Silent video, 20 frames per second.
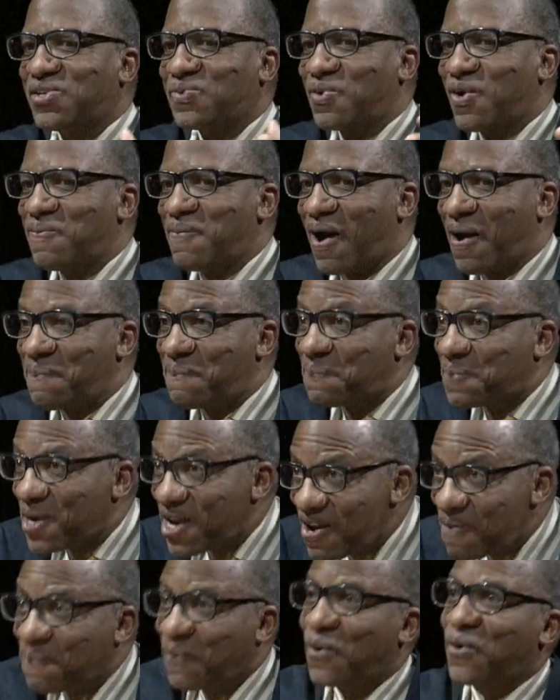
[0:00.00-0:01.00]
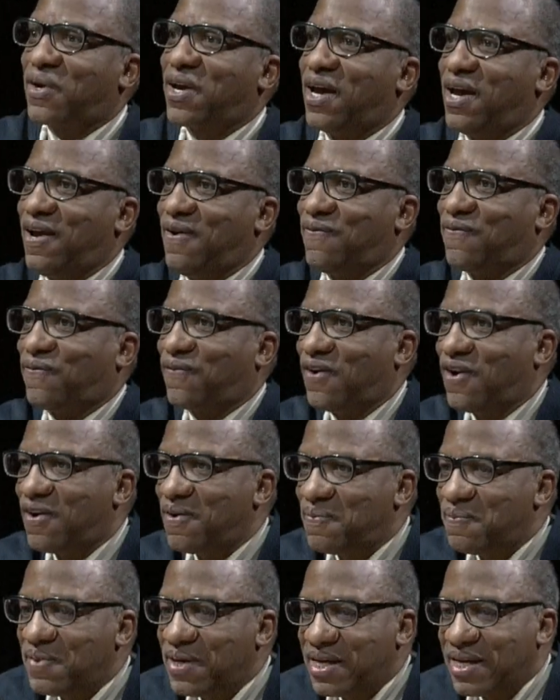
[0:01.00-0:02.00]
is where my people came right,
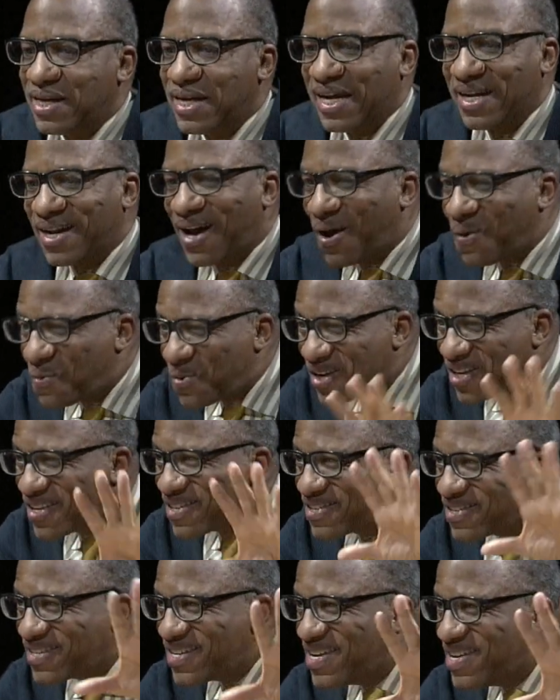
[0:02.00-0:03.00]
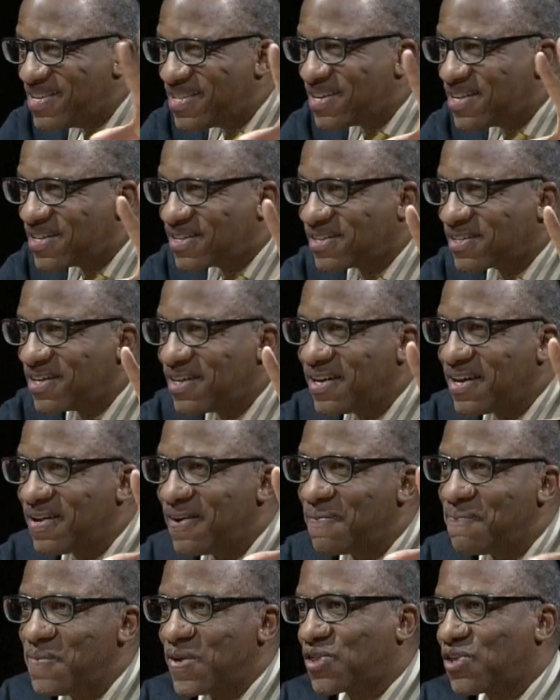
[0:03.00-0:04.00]
from. Right. And I want to see this
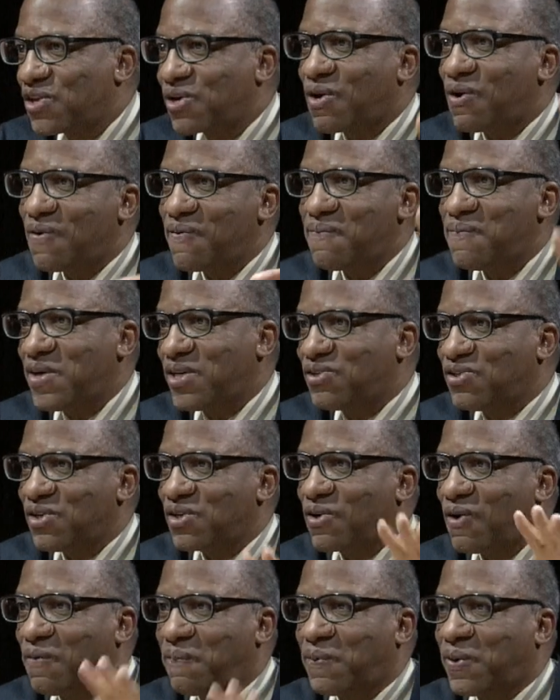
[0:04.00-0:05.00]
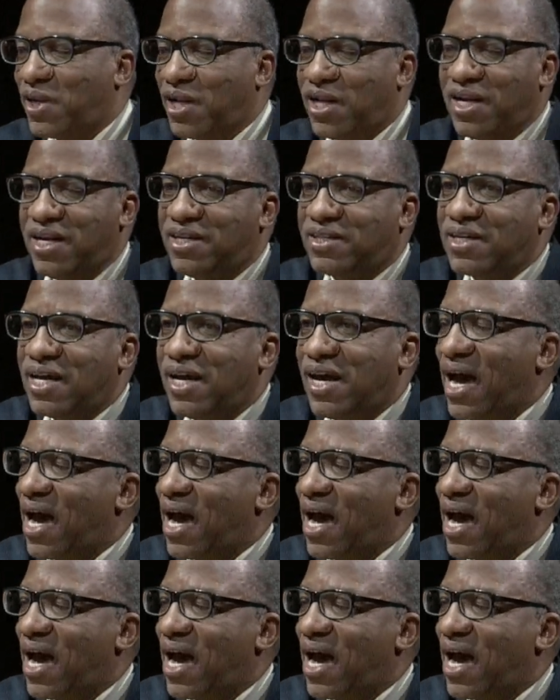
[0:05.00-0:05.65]
mythical, mystical place.